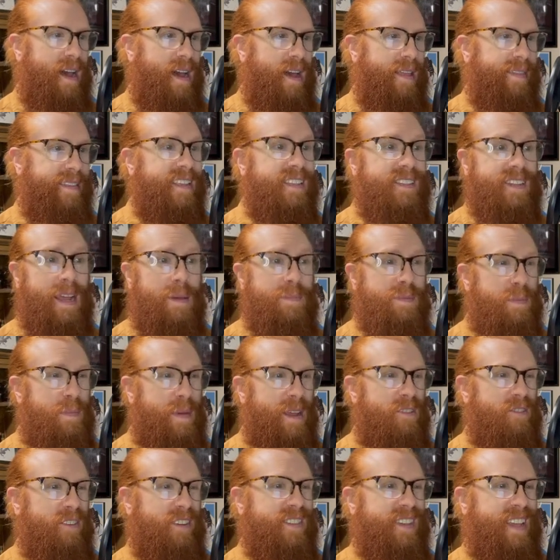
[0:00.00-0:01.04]
These types of
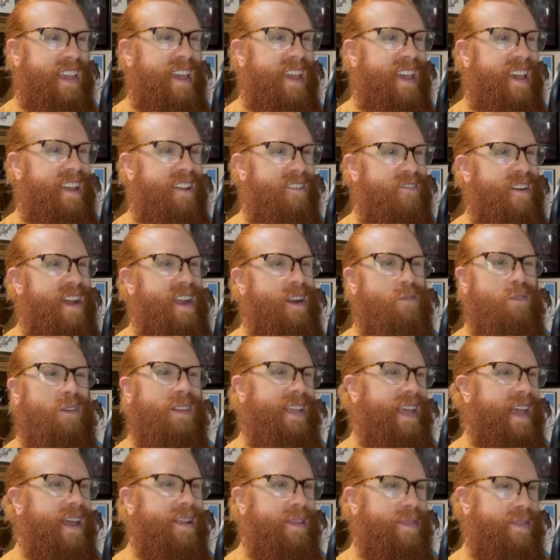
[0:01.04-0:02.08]
metrics can track
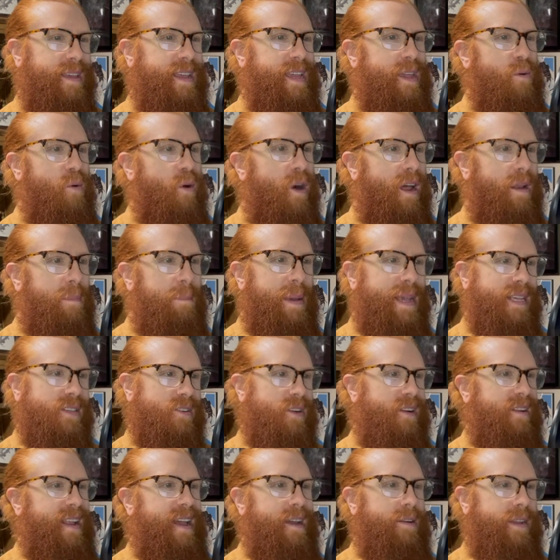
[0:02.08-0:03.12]
really anything you want based
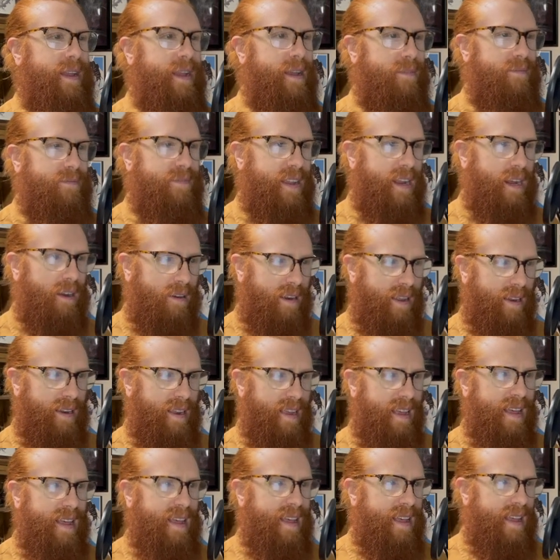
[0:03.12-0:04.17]
on how you configure it.
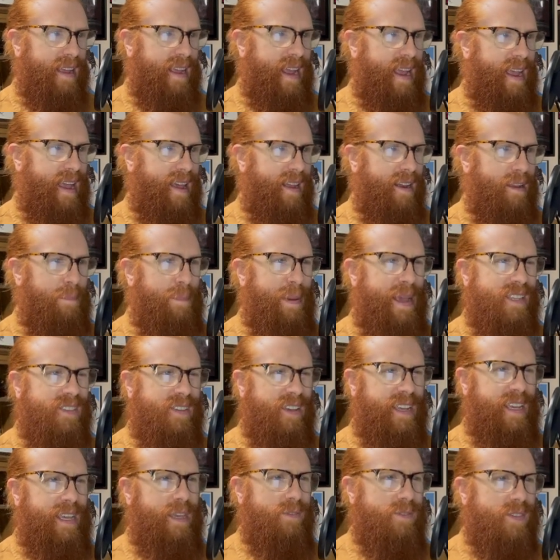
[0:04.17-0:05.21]
And a
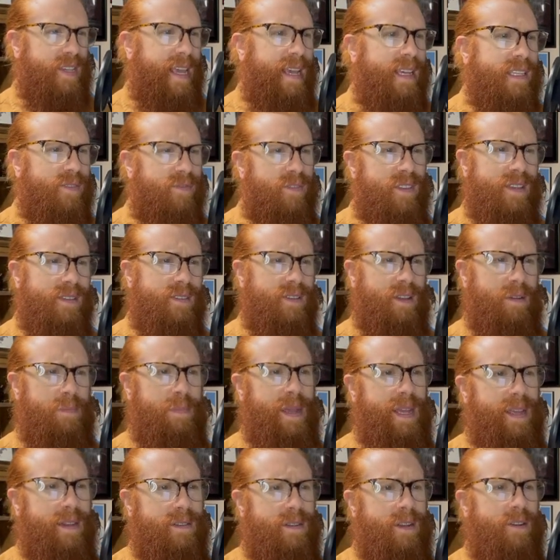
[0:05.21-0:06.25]
basic use case for this could
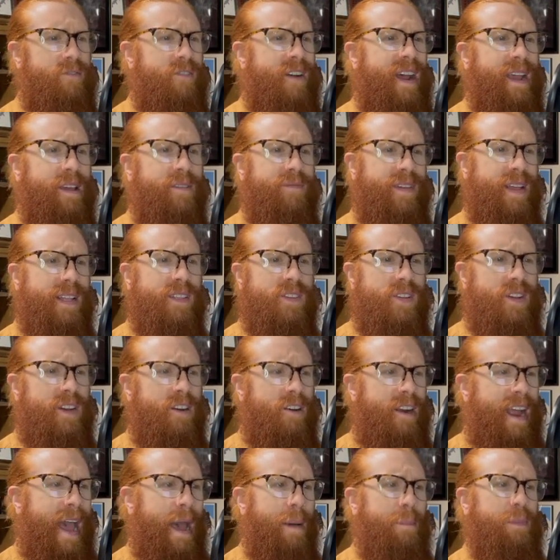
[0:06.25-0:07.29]
be to track events in
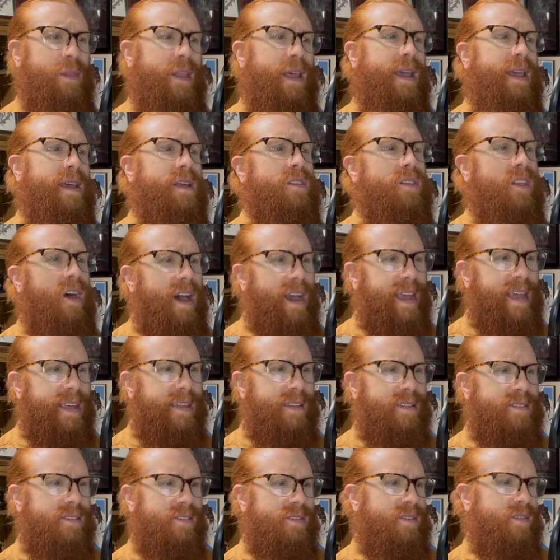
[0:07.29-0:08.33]
your app like
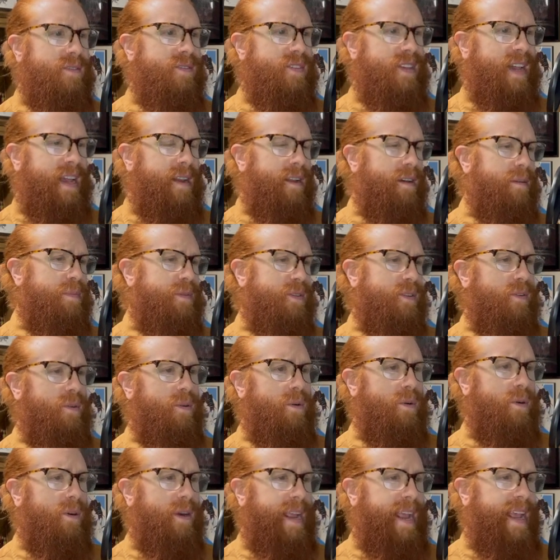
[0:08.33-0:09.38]
logins, signups,
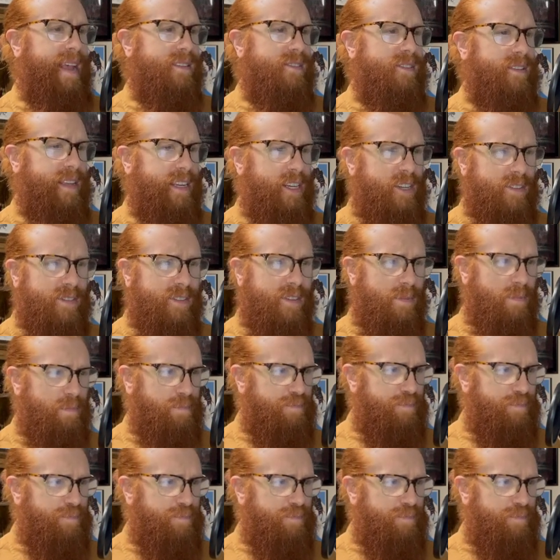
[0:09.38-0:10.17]
or cancellations.